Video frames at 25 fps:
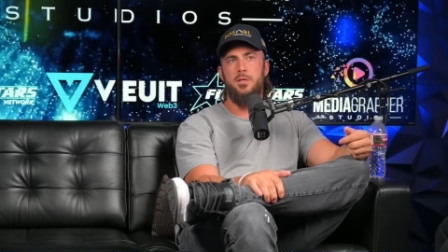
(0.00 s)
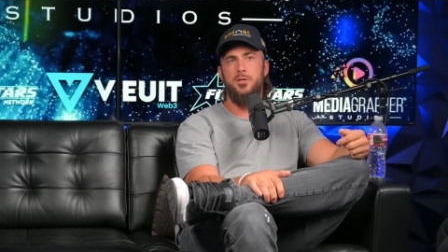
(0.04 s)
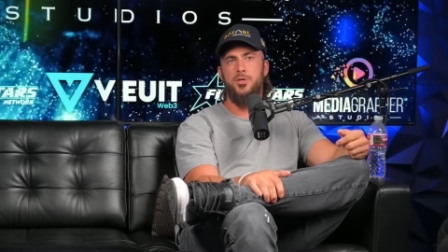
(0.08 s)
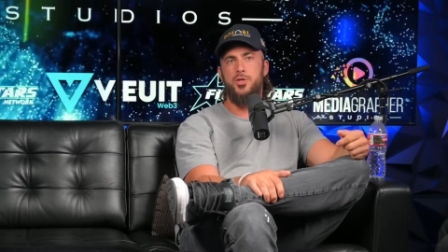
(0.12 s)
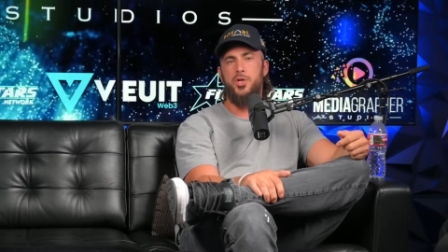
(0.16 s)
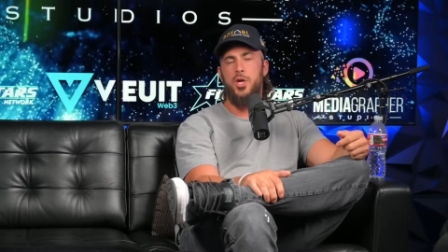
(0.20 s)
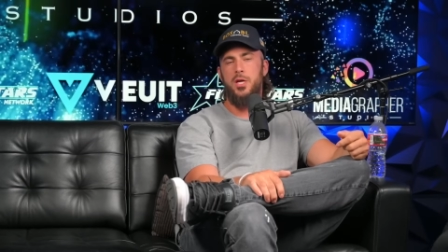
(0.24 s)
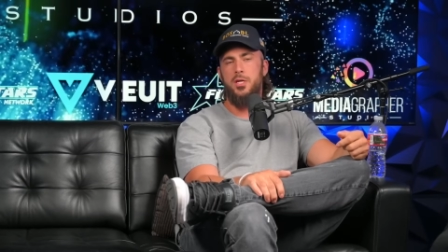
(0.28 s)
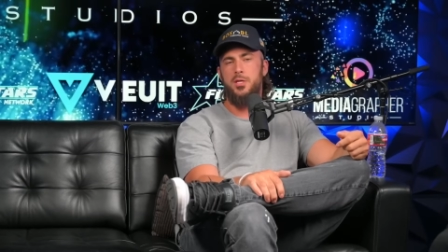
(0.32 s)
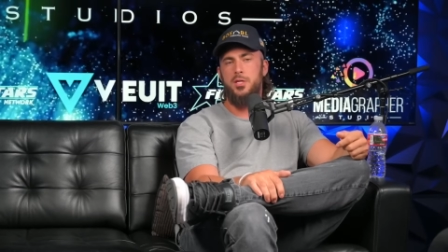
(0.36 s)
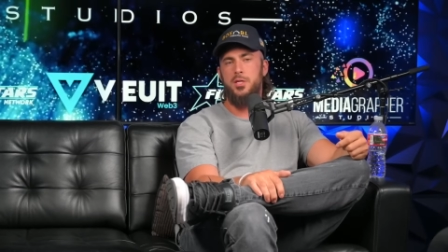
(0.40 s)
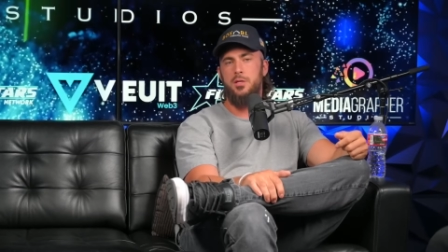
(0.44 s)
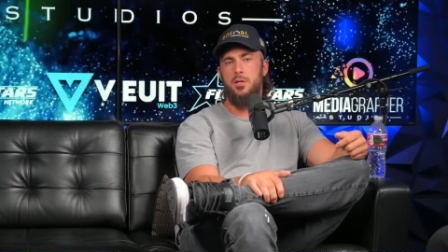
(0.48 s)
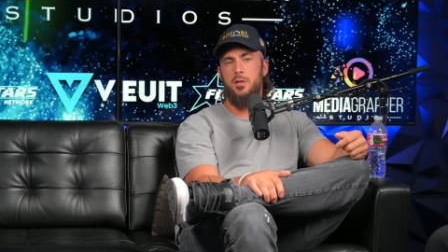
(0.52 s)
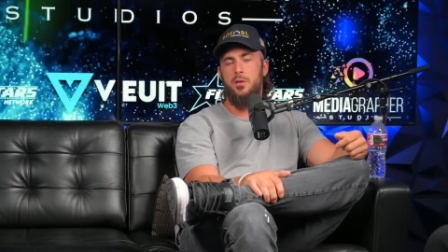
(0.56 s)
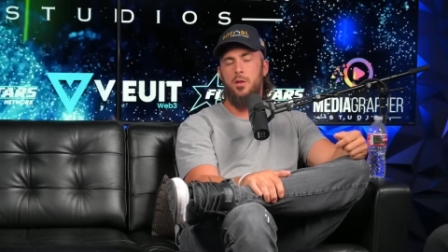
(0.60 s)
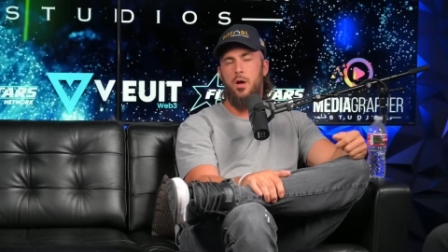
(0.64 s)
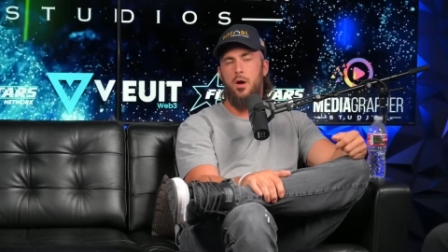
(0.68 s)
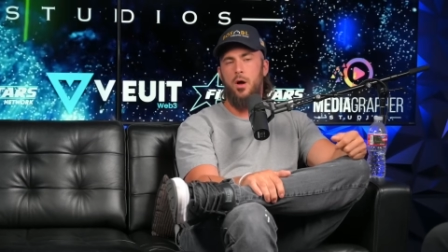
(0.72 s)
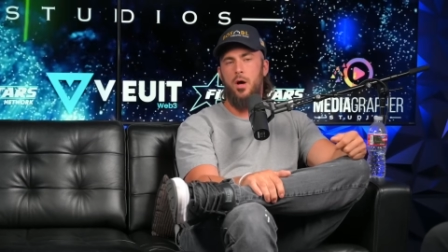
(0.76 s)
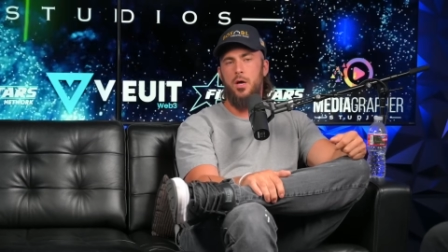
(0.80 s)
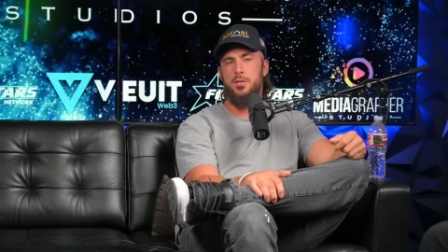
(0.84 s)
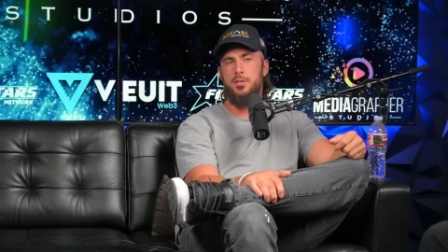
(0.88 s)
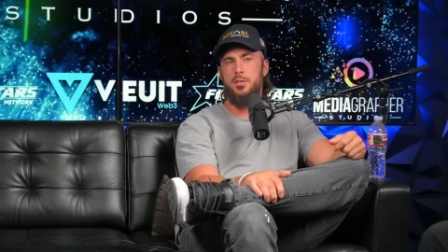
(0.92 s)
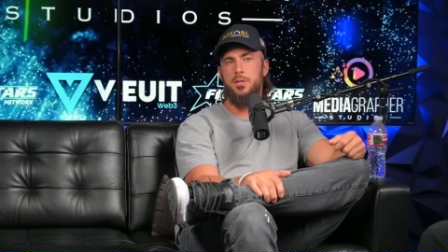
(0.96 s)
they're changing the
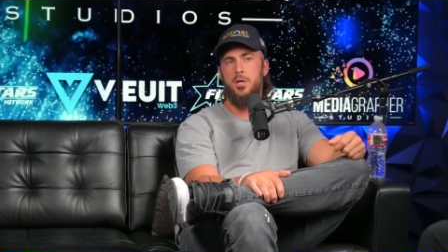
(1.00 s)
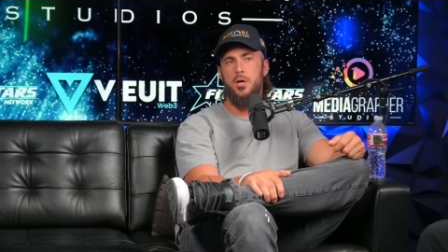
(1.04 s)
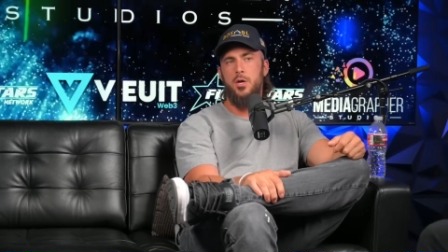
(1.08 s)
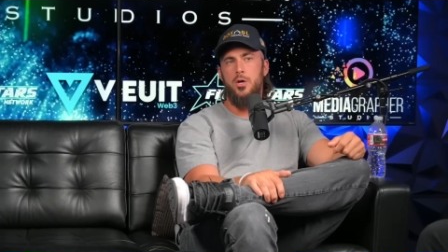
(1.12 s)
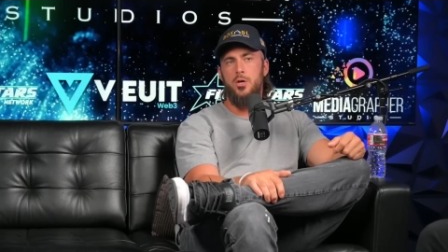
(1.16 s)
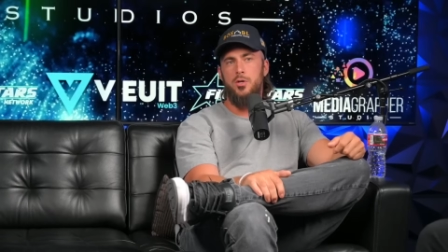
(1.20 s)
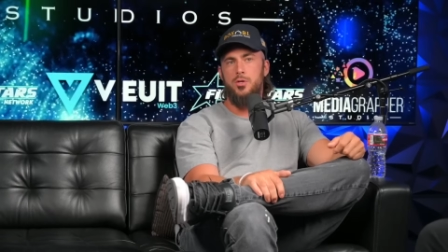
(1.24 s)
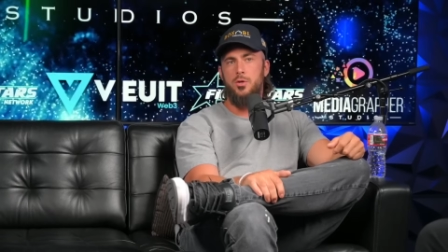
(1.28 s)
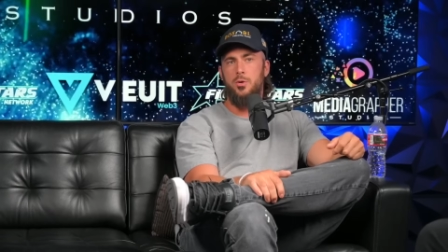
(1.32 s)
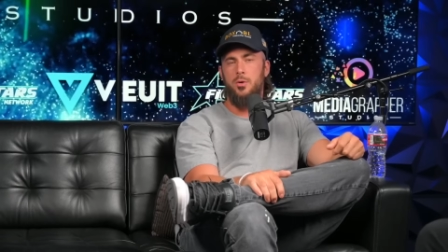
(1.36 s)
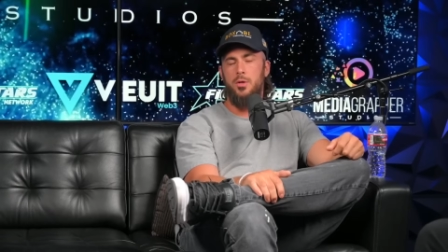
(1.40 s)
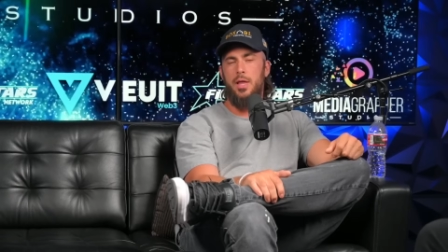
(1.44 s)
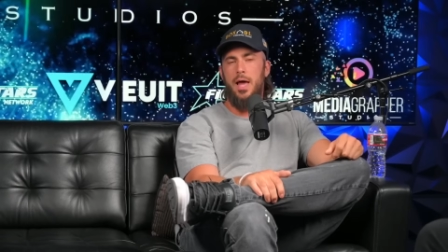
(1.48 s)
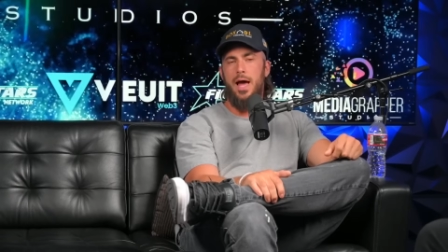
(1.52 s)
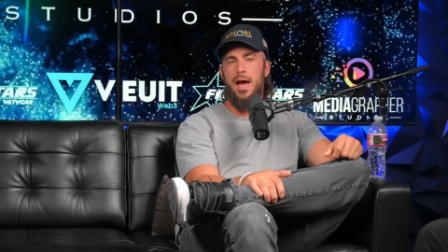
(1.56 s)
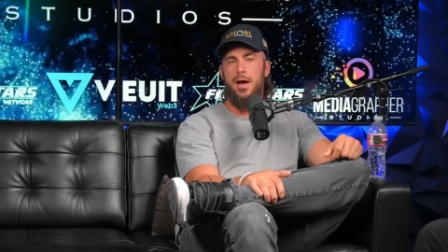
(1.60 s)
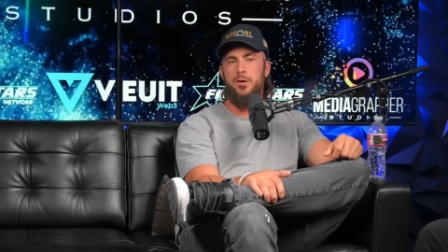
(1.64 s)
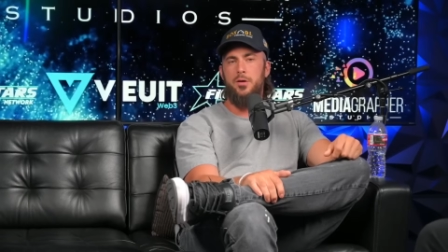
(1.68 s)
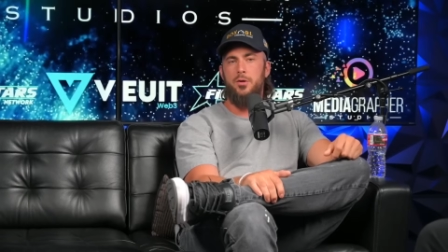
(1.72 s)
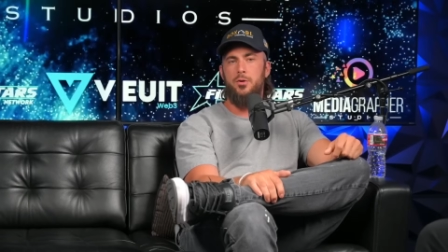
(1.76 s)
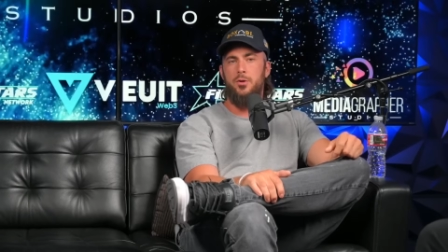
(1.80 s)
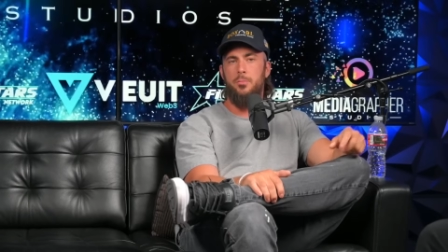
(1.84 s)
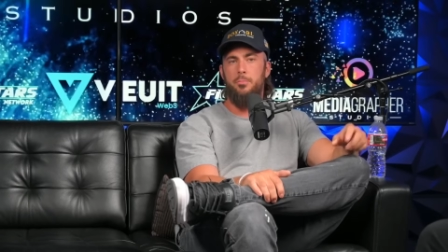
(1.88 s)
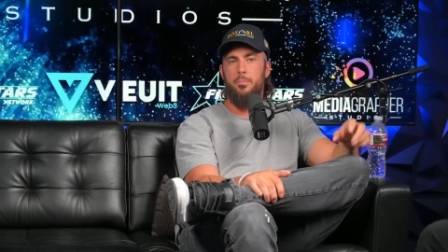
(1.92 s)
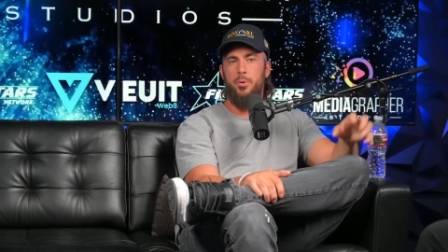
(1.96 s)
laws to allow
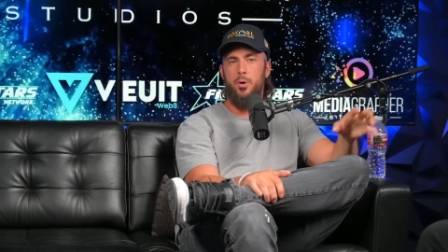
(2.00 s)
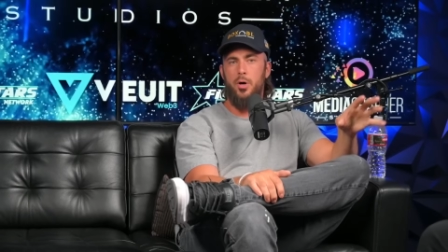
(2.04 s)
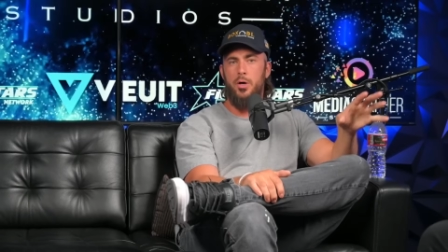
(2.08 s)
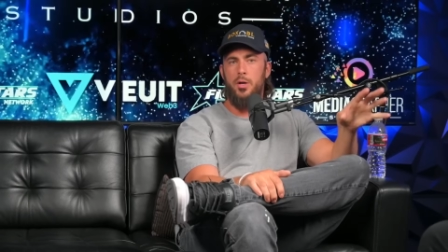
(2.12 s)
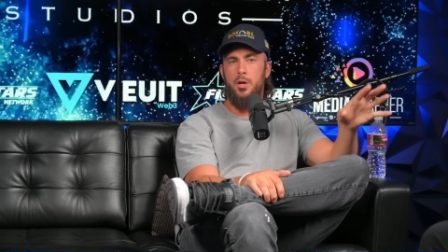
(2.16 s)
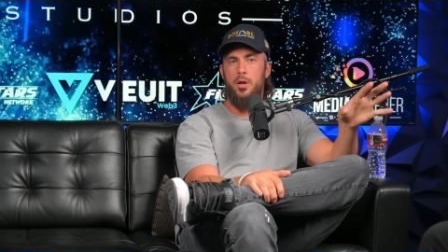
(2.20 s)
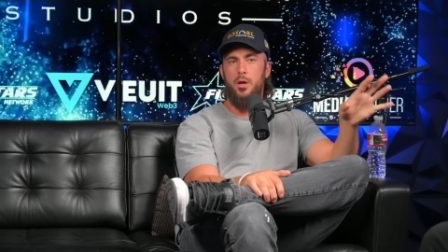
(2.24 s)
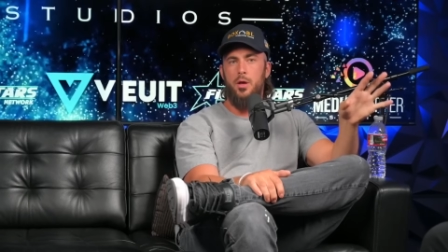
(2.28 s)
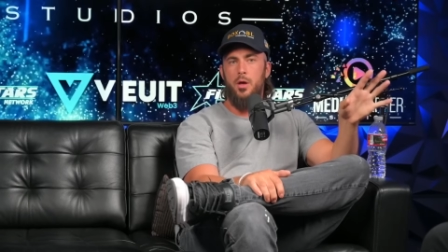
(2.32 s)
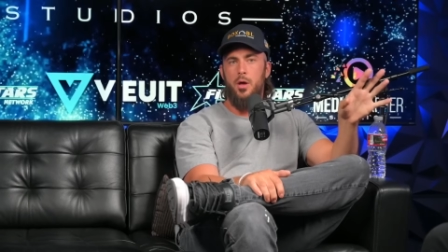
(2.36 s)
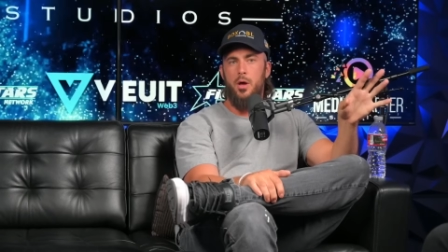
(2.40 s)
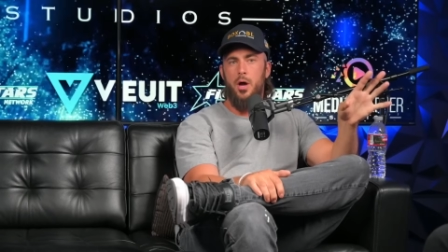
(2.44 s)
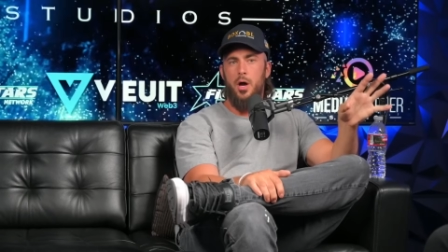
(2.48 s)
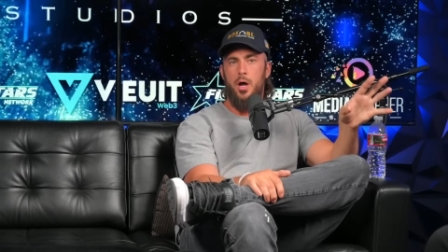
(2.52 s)
you to put